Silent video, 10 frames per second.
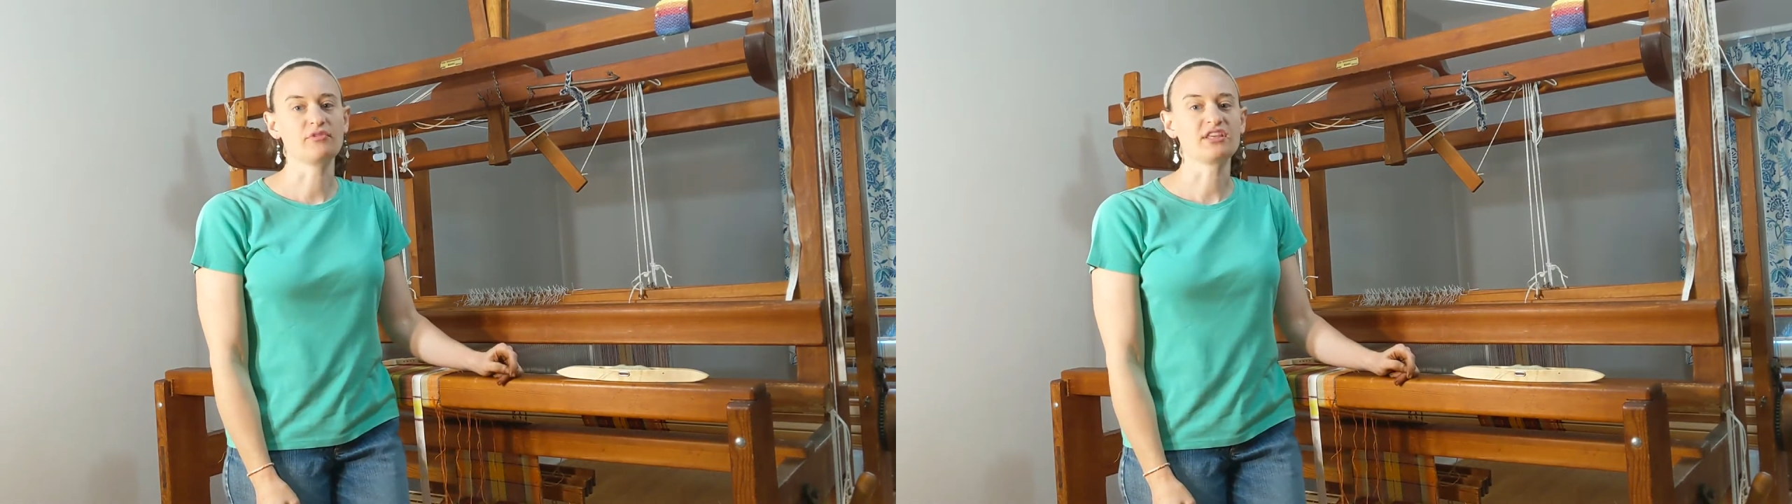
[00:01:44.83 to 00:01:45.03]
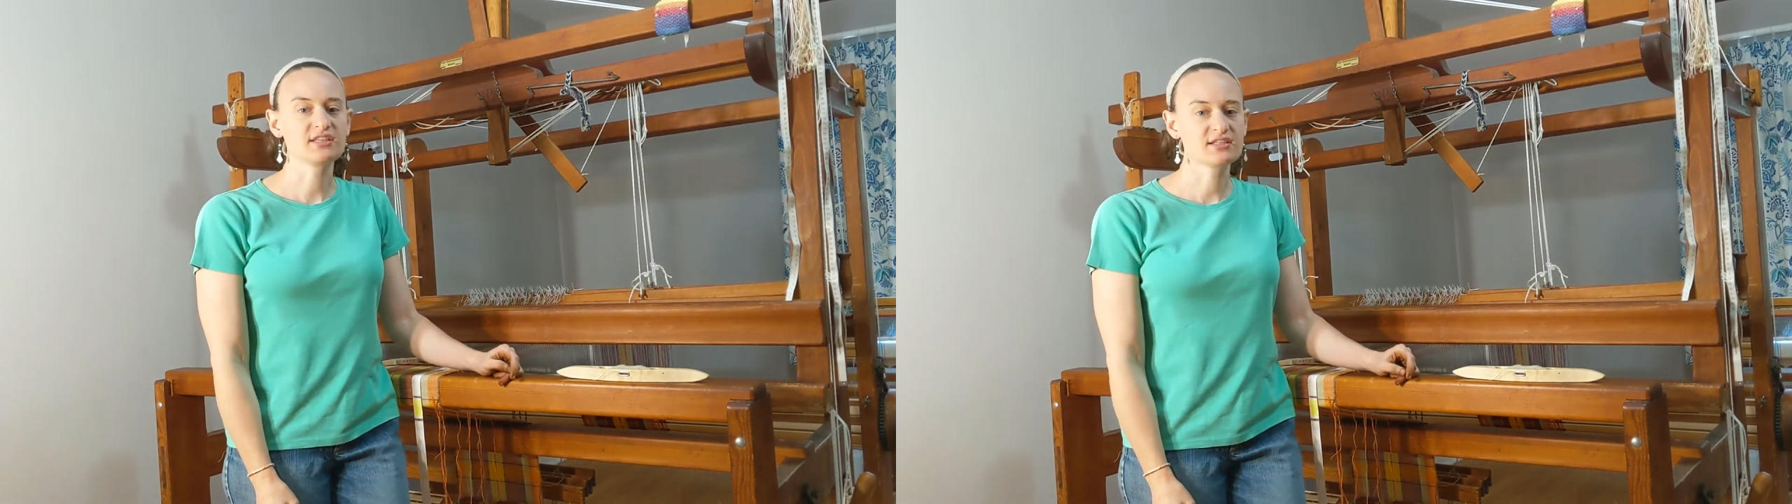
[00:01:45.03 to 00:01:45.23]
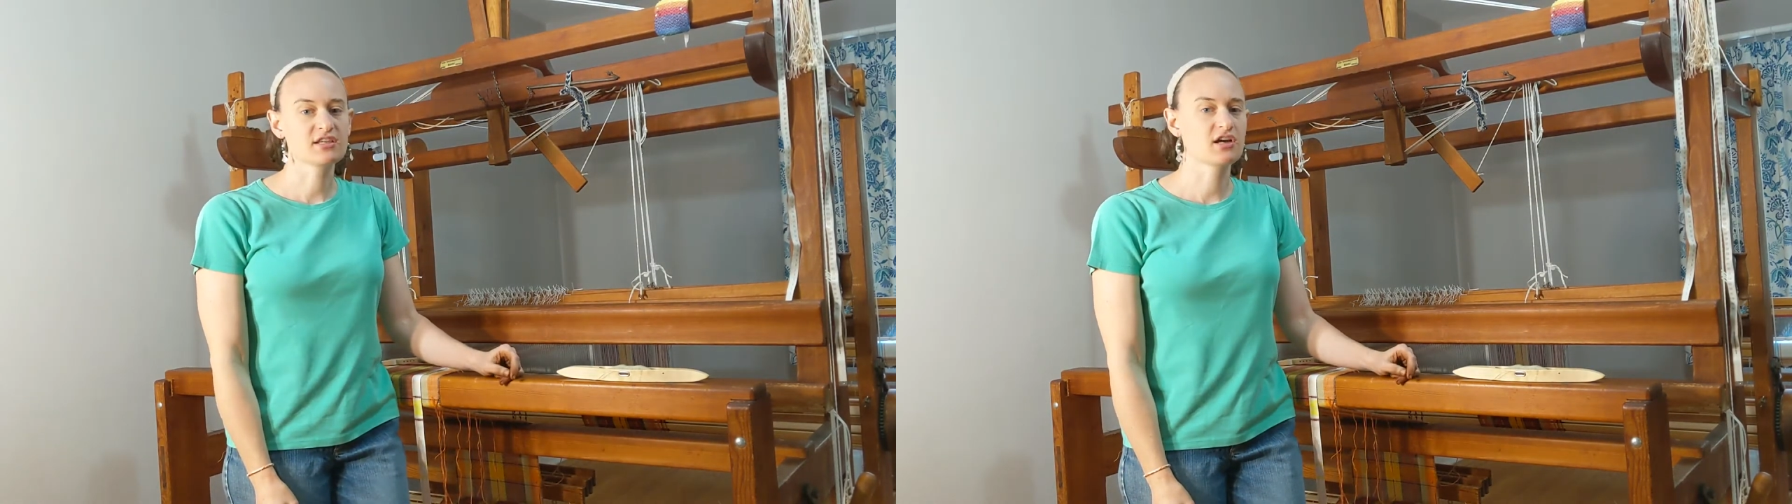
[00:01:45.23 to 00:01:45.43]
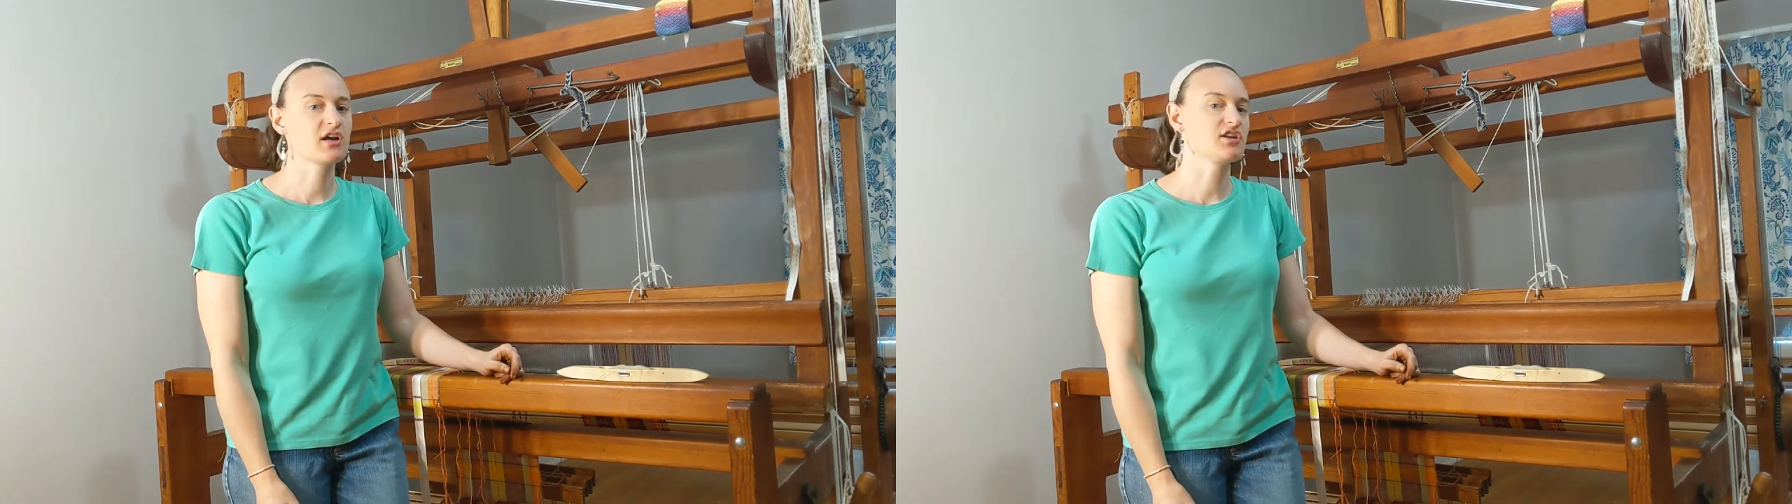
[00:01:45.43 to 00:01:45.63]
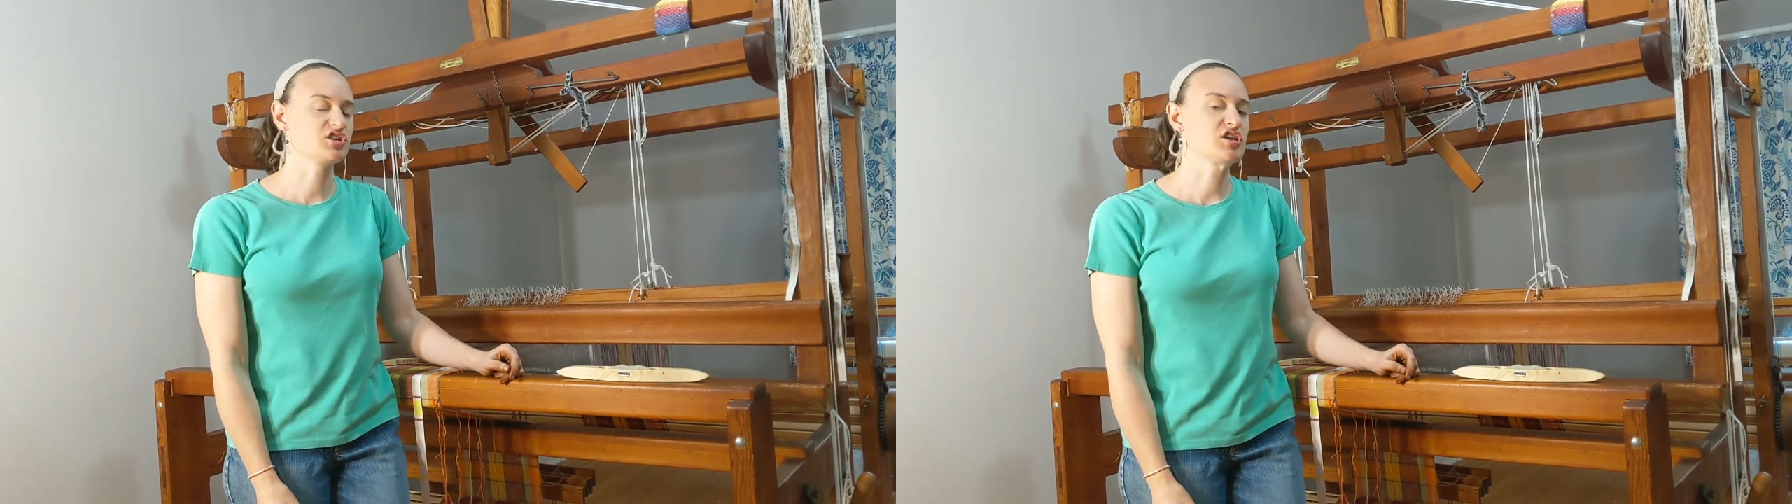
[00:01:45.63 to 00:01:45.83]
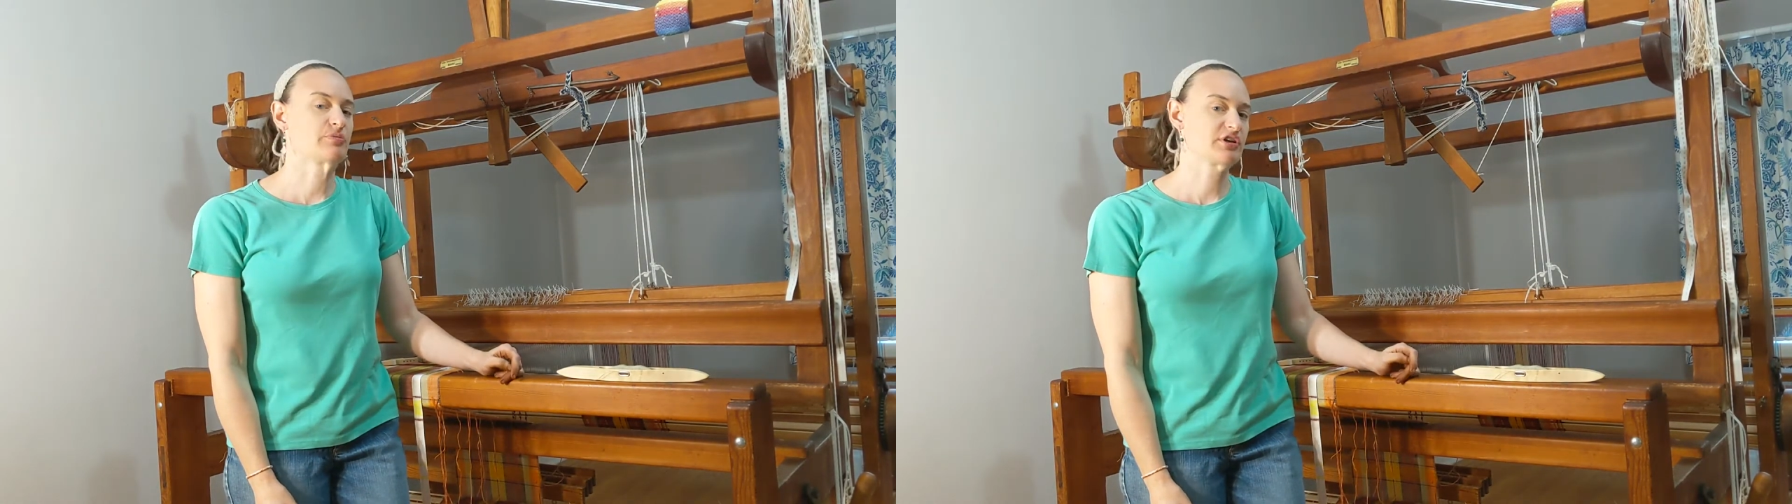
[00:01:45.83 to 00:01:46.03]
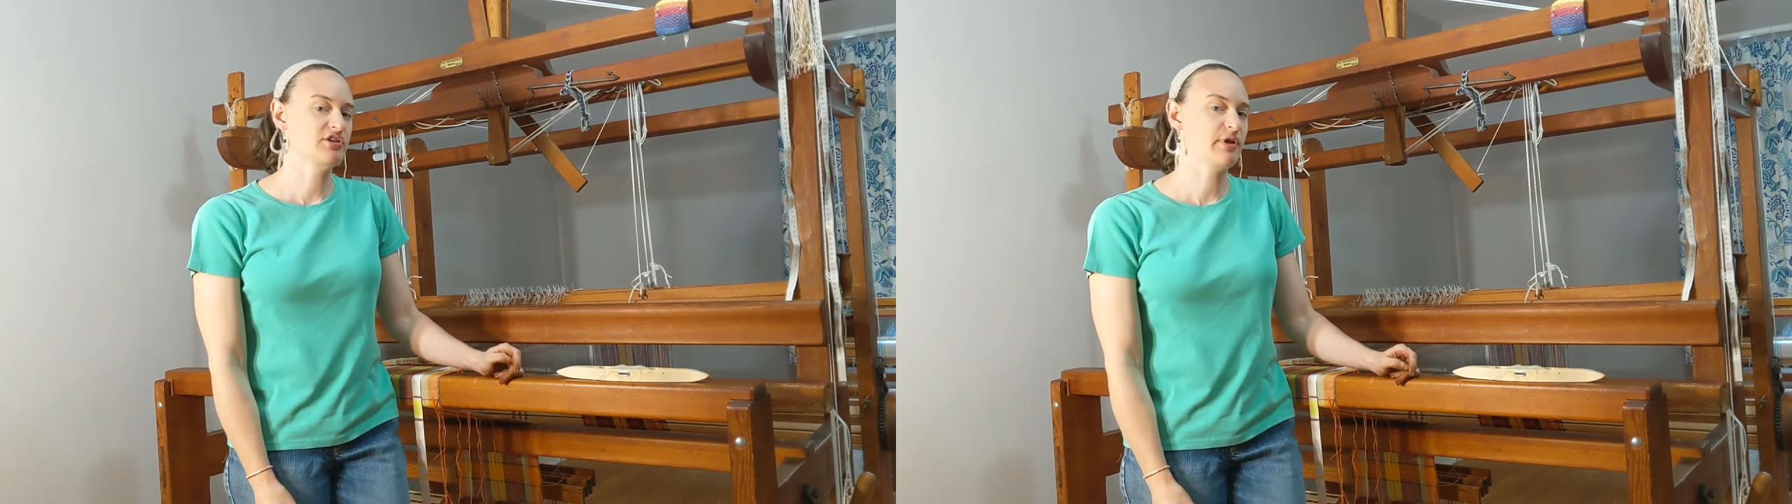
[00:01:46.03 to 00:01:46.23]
easier and cheaper to